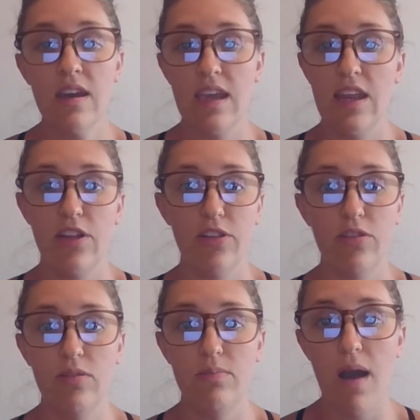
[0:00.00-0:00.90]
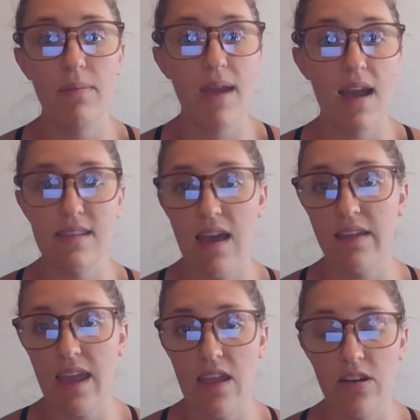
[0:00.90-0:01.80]
can include bobcats,
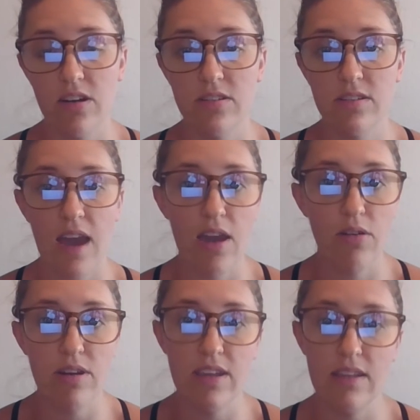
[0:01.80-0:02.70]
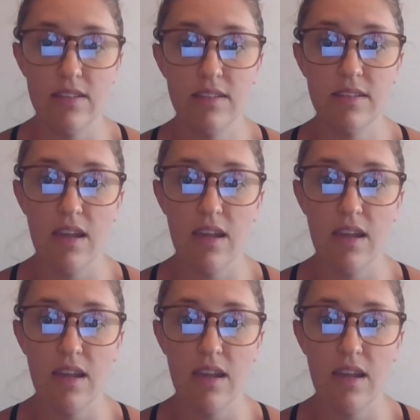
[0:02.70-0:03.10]
alligators, coyotes,